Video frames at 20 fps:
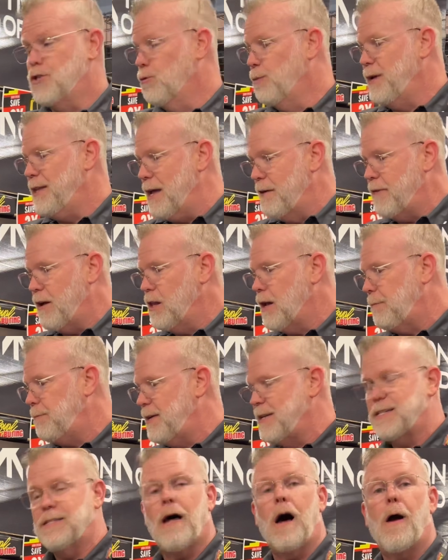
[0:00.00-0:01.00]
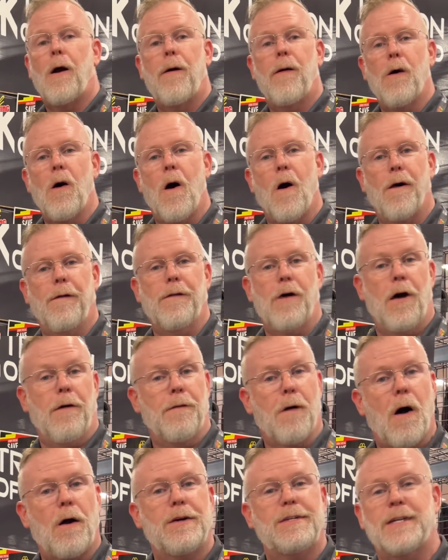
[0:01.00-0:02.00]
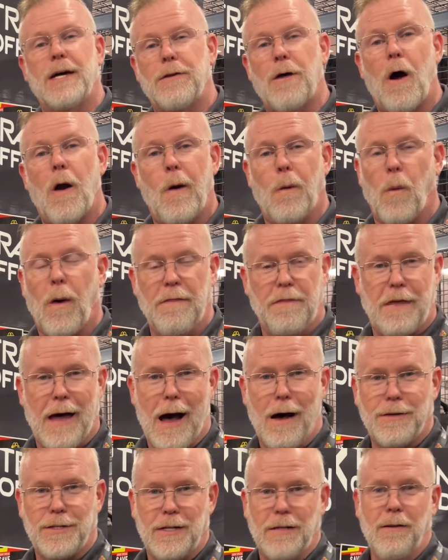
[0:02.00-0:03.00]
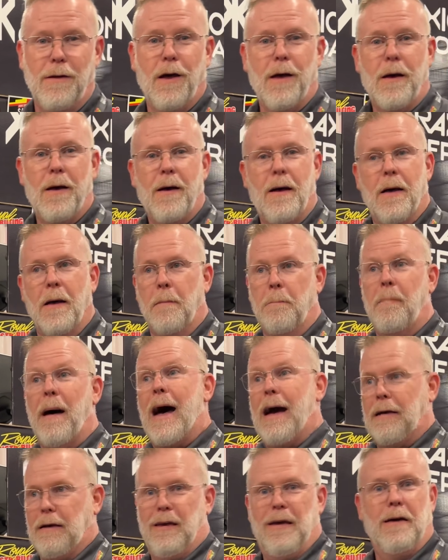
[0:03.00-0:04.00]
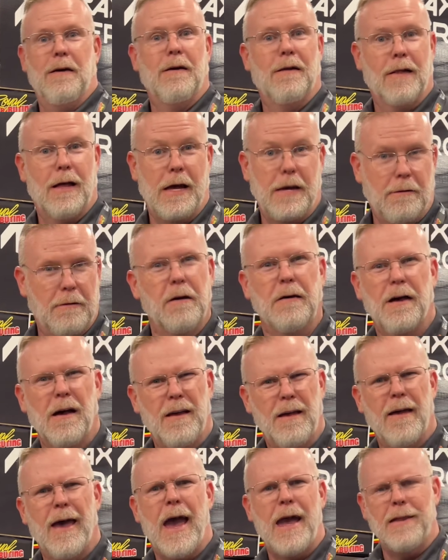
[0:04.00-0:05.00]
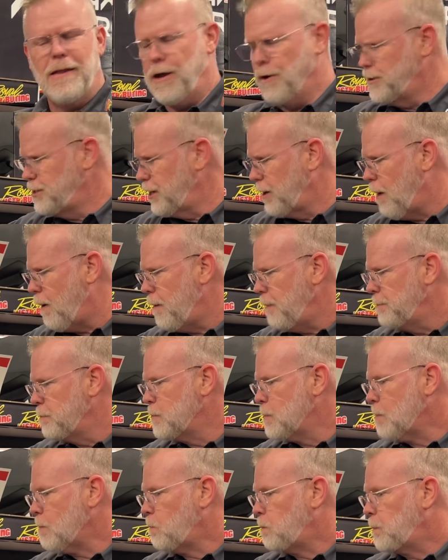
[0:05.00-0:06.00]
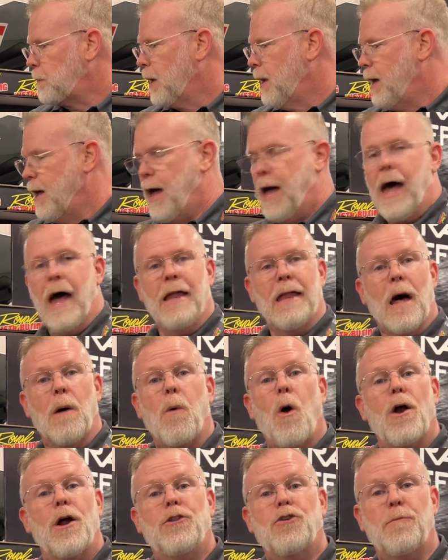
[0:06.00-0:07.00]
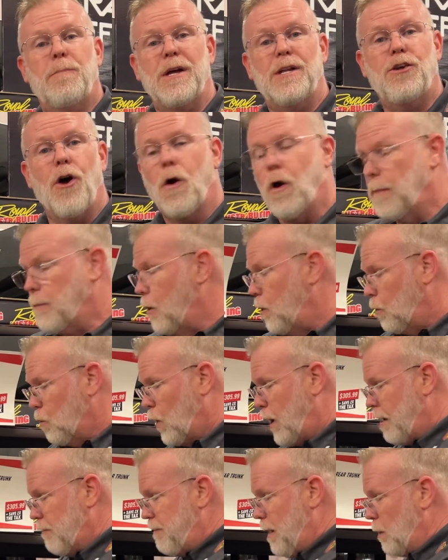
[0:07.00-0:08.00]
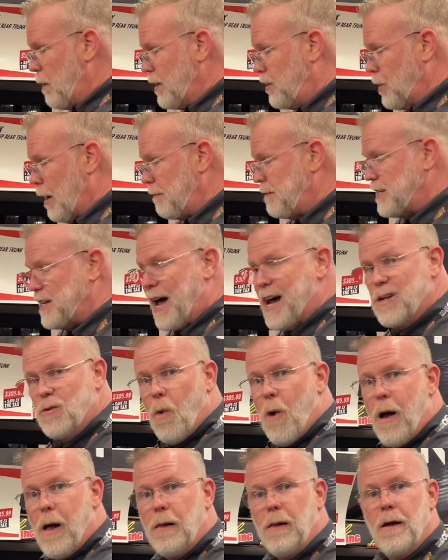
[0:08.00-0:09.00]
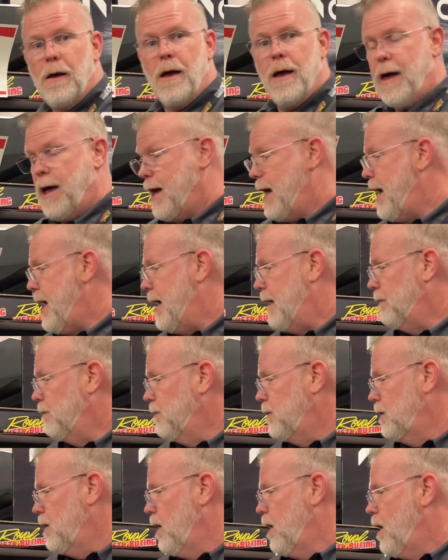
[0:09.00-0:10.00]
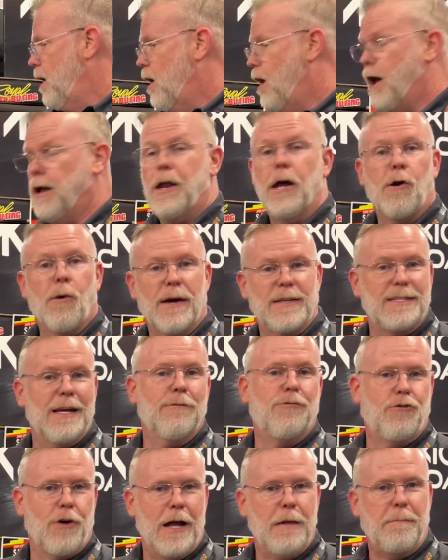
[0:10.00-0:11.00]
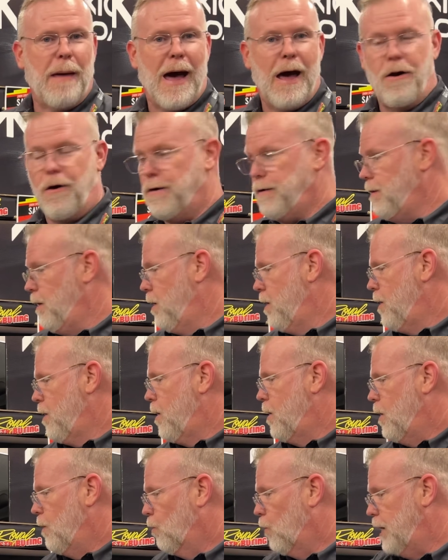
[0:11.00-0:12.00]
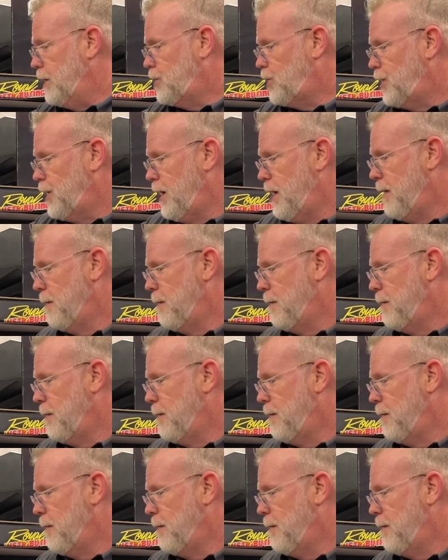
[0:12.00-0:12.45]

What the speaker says: We developed this tire on an RZR 1000 back like 8 years ago, and I wanted to be durable with a very tough sidewall and an aggressive tread pattern, which